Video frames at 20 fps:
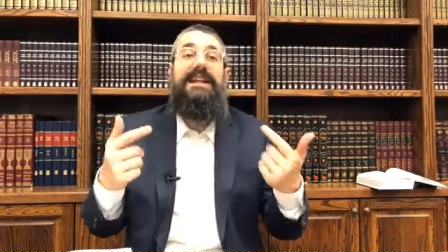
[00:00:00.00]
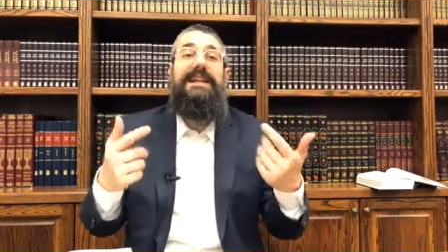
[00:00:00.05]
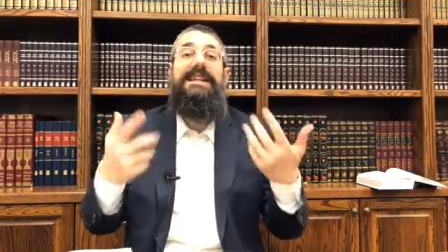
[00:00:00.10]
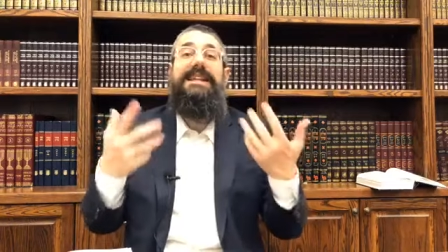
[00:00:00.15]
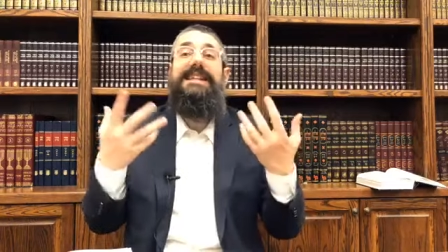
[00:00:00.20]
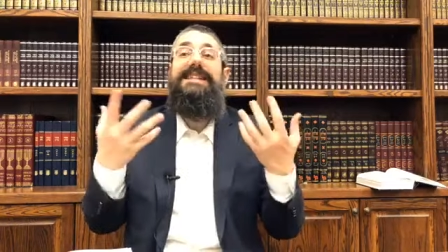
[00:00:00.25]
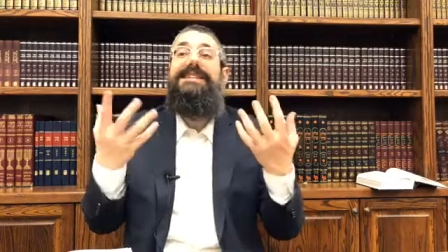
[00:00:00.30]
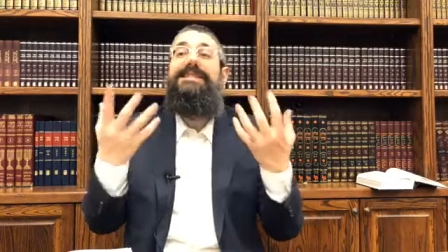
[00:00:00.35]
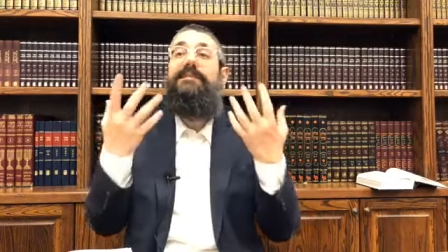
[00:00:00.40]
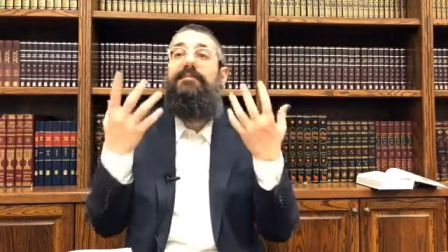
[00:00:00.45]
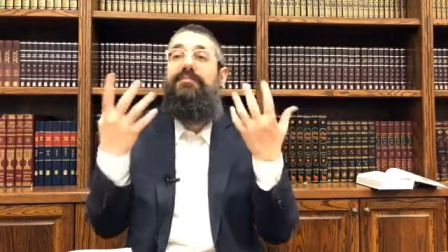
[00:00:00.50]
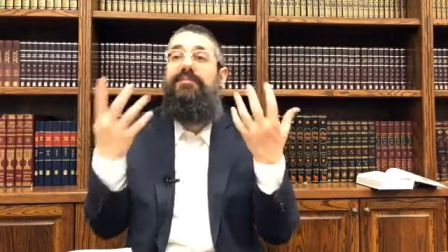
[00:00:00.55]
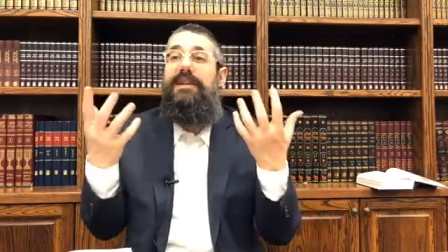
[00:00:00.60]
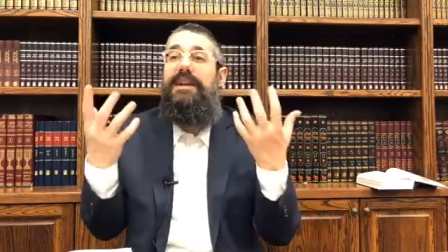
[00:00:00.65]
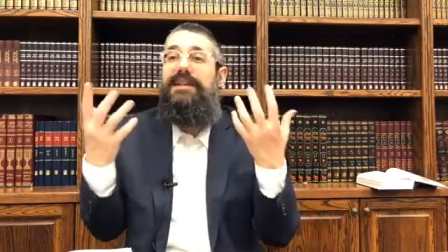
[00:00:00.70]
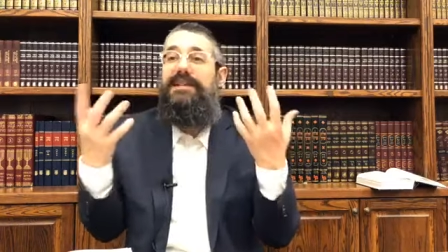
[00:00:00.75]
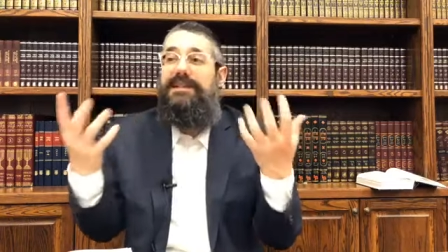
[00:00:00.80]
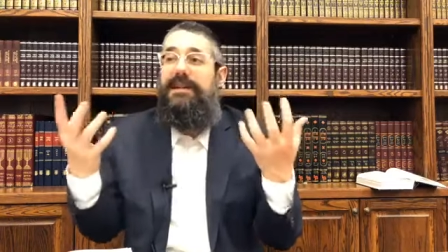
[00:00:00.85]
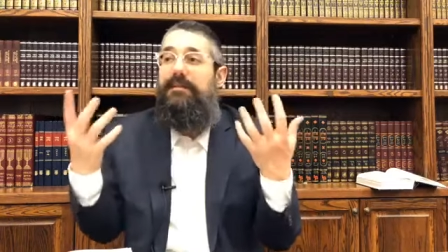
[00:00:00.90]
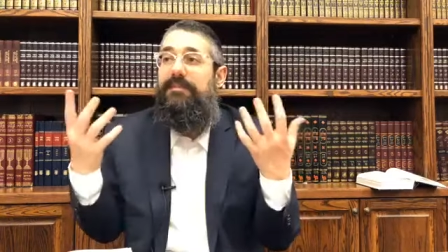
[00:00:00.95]
it needs to
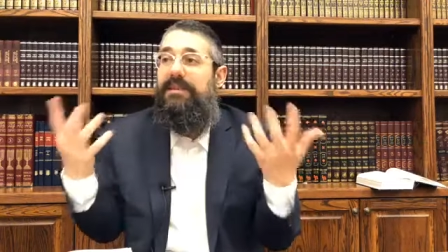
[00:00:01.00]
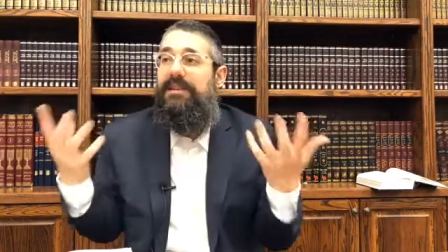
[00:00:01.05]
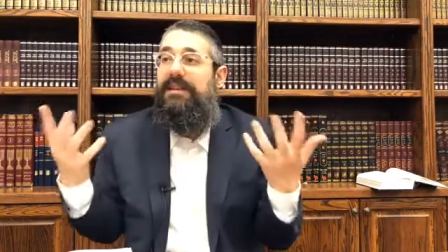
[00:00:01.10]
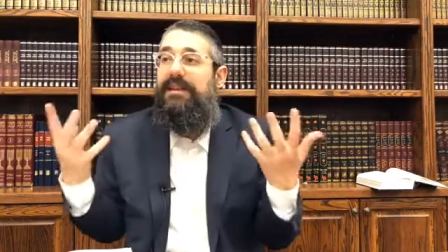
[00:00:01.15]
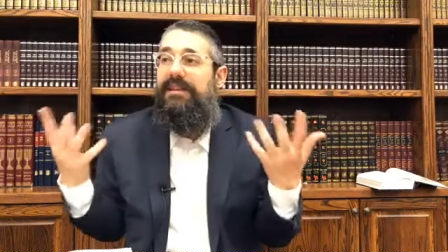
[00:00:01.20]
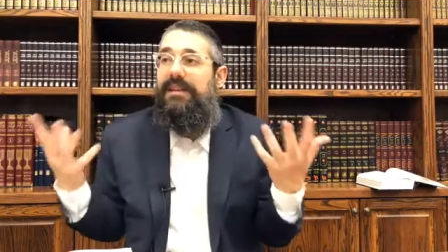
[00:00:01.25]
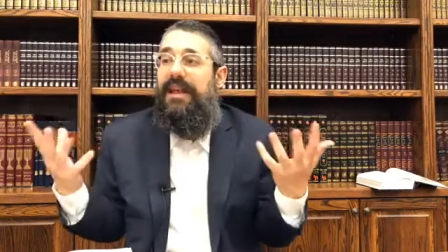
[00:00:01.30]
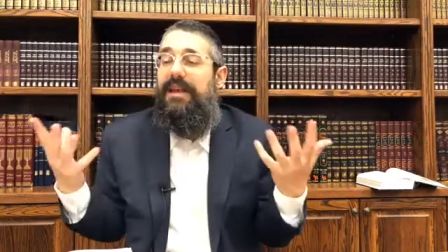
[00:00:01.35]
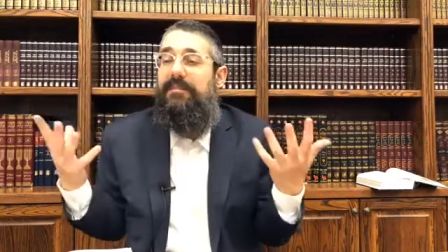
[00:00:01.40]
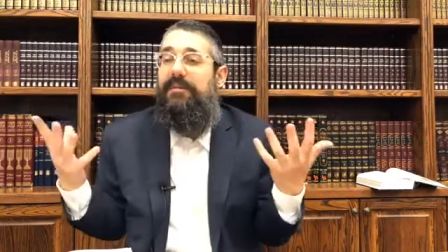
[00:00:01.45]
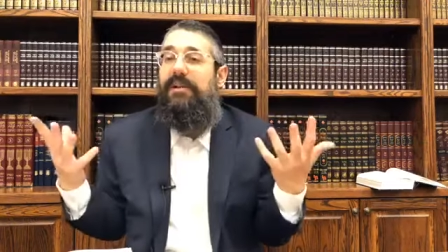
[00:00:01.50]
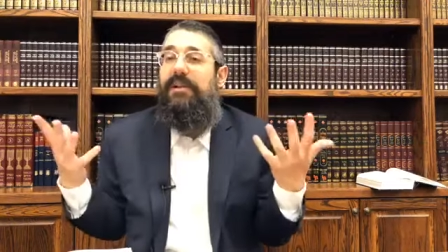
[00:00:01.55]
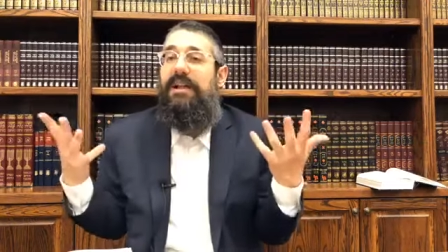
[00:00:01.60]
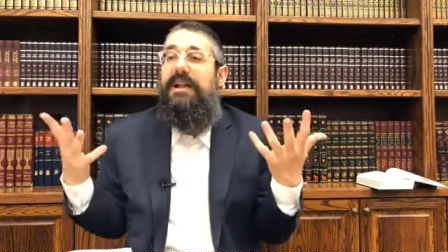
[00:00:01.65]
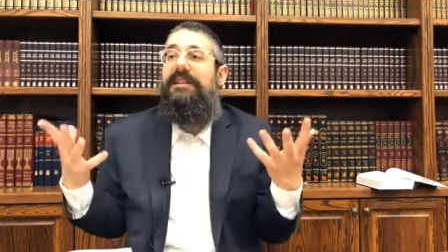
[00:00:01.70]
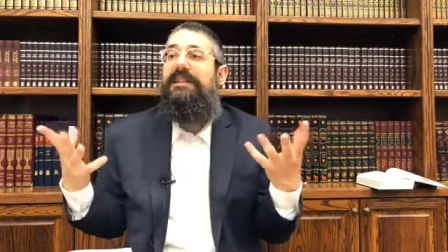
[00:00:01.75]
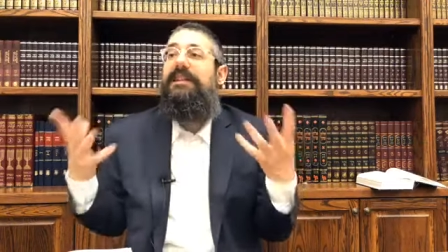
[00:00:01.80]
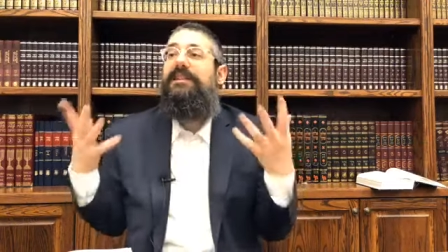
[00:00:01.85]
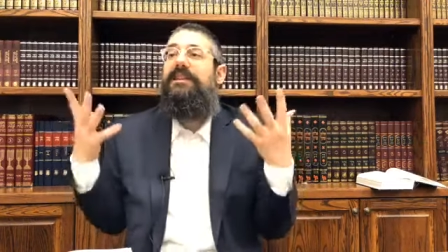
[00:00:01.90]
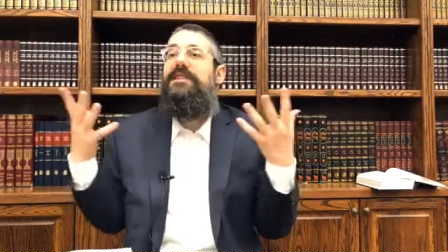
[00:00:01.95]
bring something to the table
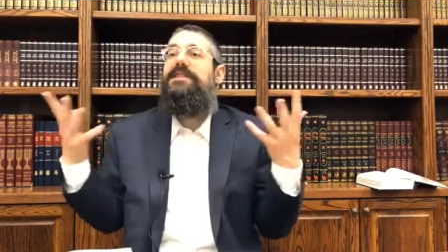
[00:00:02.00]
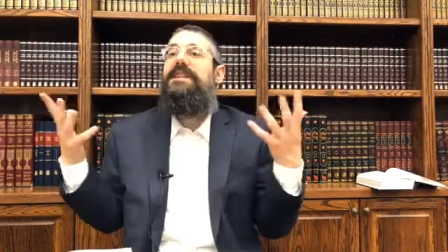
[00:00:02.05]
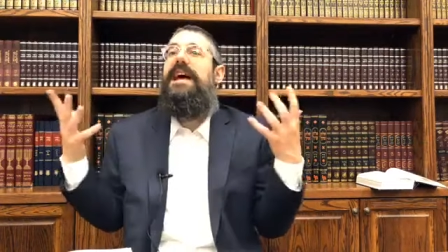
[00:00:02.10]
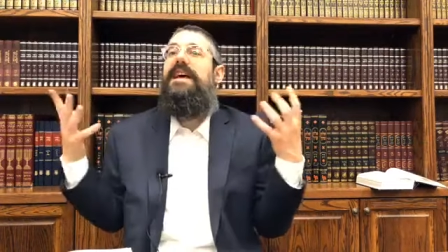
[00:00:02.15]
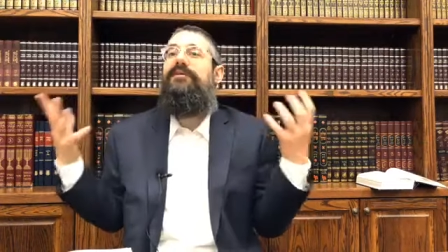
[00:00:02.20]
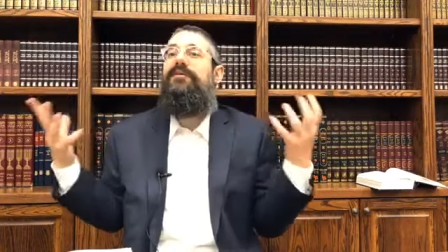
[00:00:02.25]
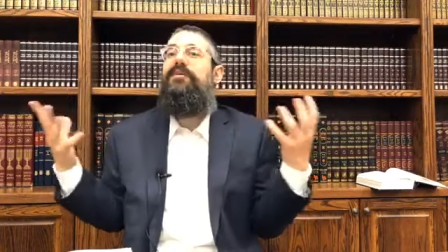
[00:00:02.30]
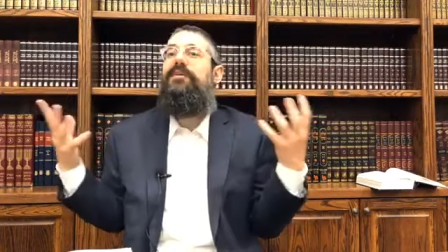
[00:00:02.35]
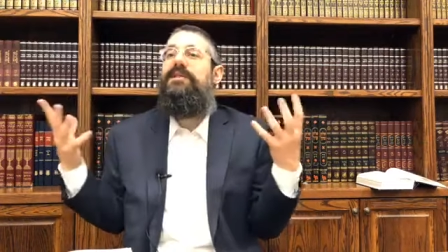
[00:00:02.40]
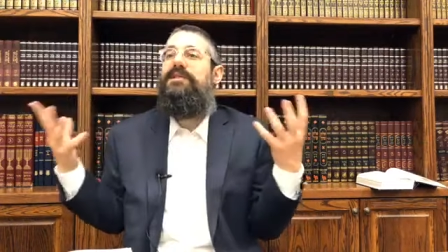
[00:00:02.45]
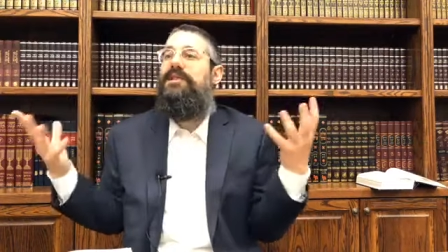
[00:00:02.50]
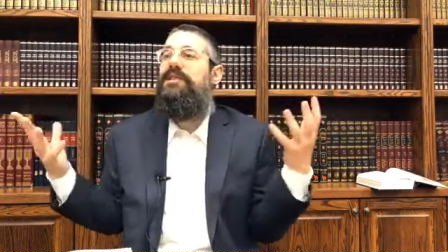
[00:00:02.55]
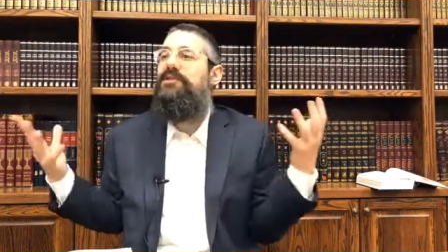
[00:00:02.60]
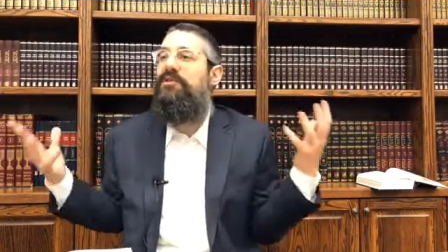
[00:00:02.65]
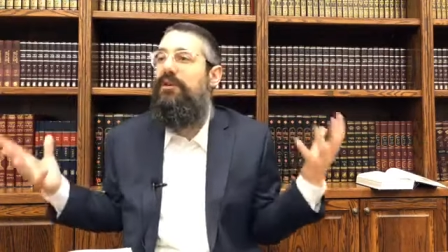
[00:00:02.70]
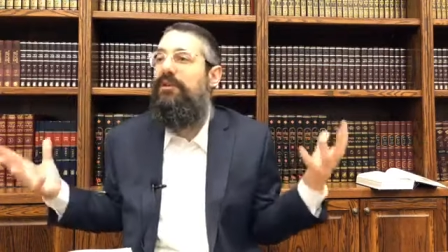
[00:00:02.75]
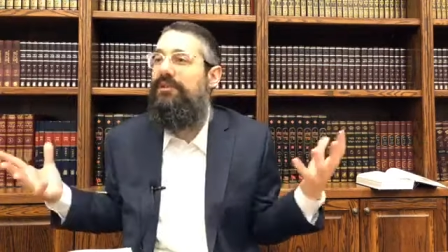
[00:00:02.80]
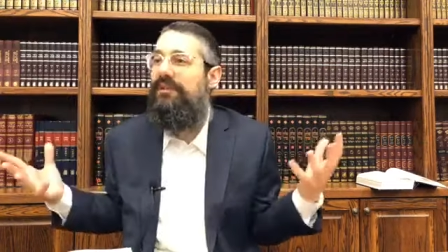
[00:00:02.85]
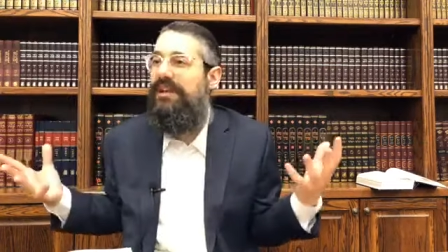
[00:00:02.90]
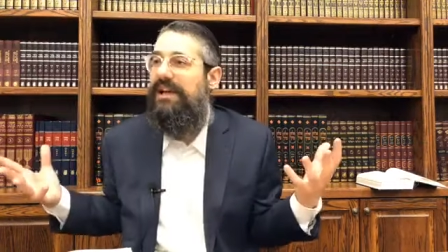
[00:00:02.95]
that doesn't have to exist
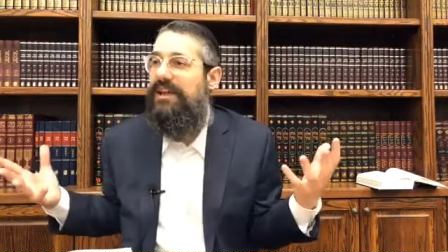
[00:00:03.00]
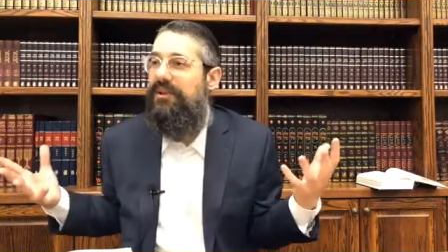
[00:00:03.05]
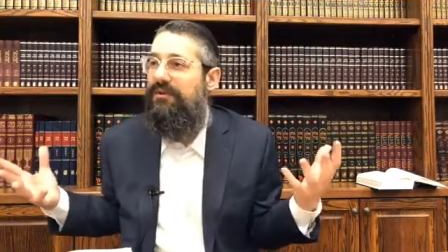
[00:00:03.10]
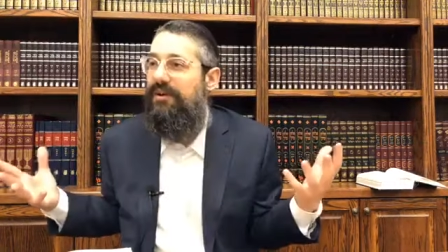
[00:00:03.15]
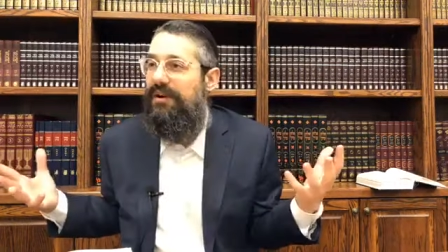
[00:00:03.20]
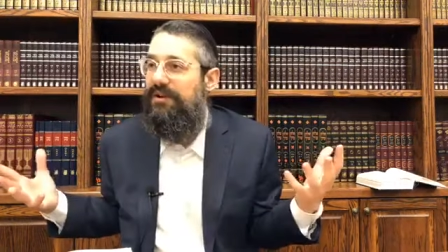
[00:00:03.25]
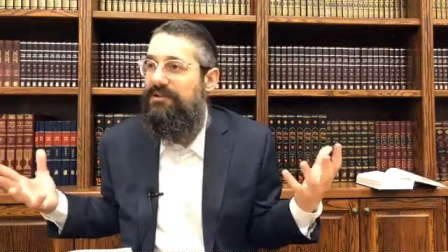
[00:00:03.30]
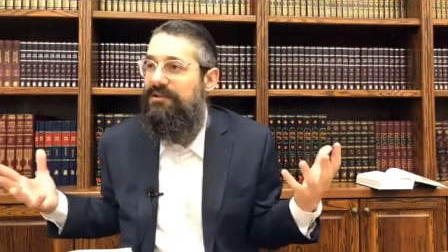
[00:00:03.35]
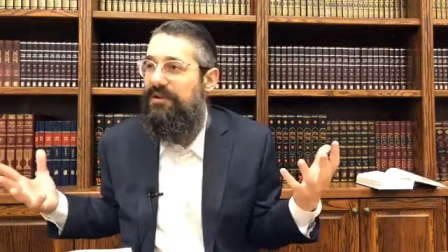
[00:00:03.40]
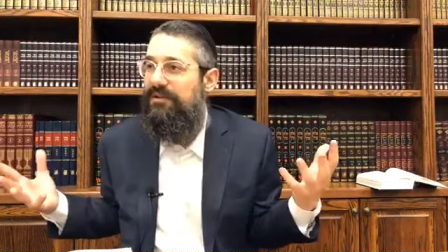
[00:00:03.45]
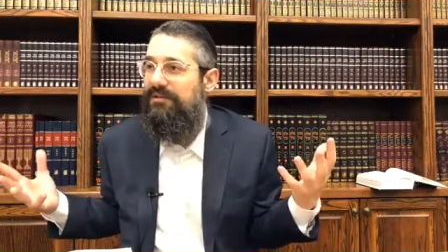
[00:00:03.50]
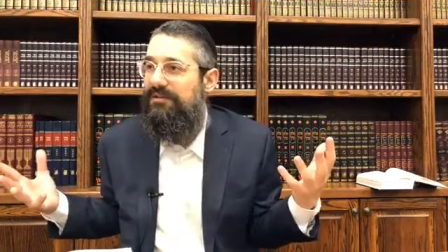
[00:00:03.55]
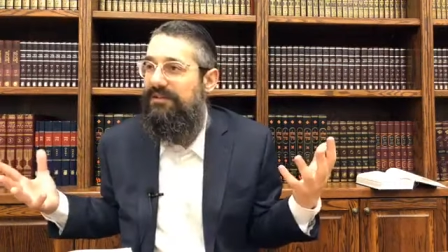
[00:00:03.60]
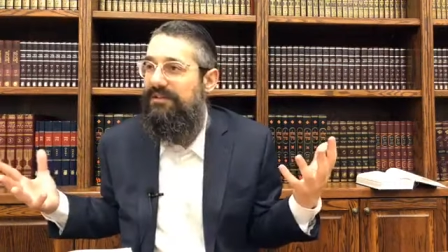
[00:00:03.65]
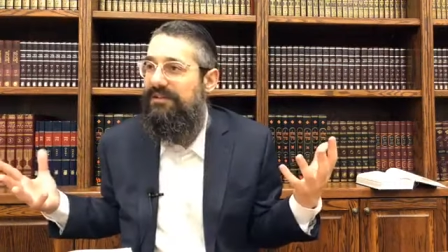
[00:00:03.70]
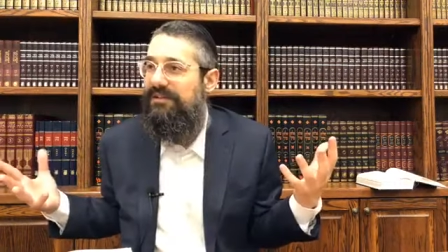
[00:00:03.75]
altogether on its own.